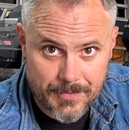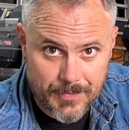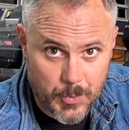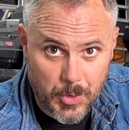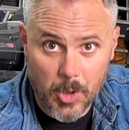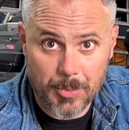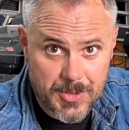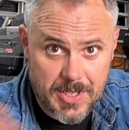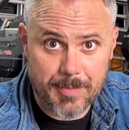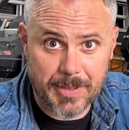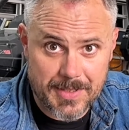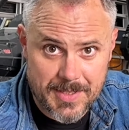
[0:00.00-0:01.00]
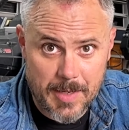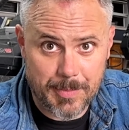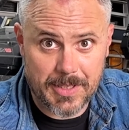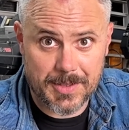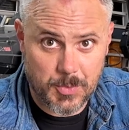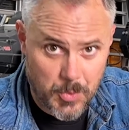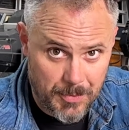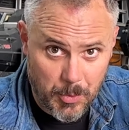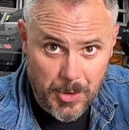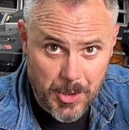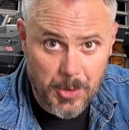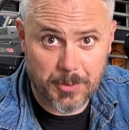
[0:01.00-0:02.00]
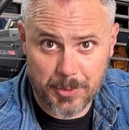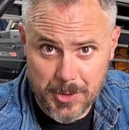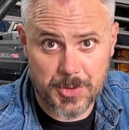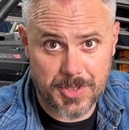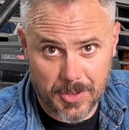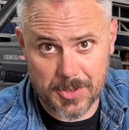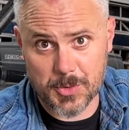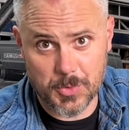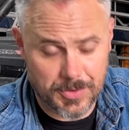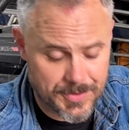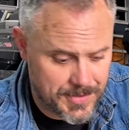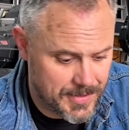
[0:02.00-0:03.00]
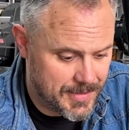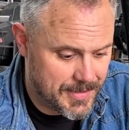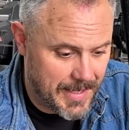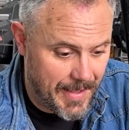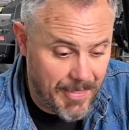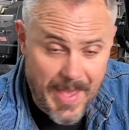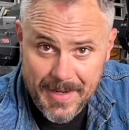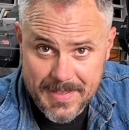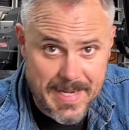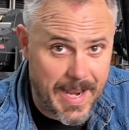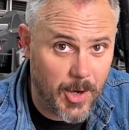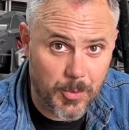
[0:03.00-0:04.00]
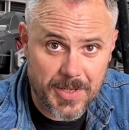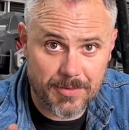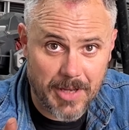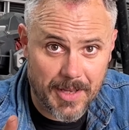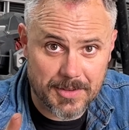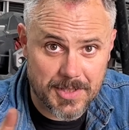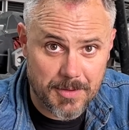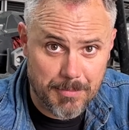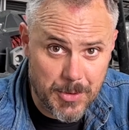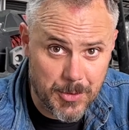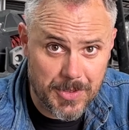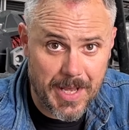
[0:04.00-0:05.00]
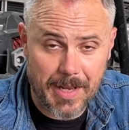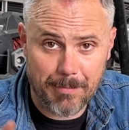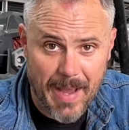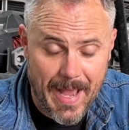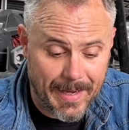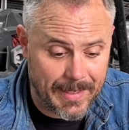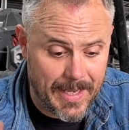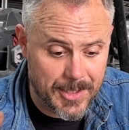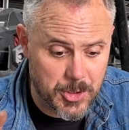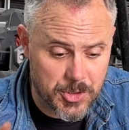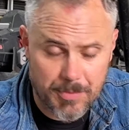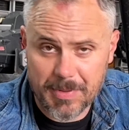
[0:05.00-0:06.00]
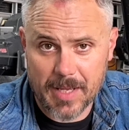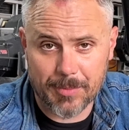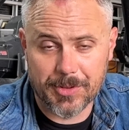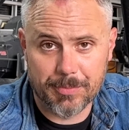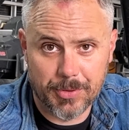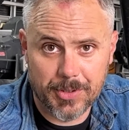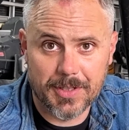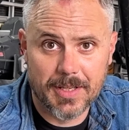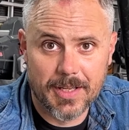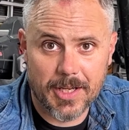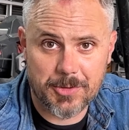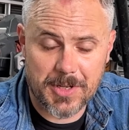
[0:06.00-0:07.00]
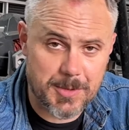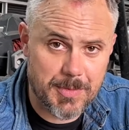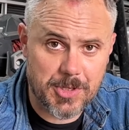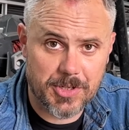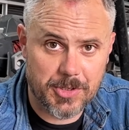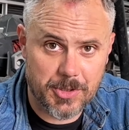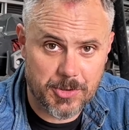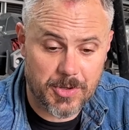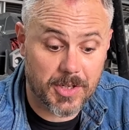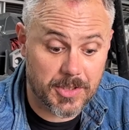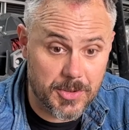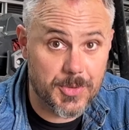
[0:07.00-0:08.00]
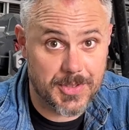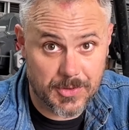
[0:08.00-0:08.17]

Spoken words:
We're Homo sapiens sapiens. We're known for using our tools. And that is how we have gotten to the moon and back, and you should be able to put a transmission in your truck using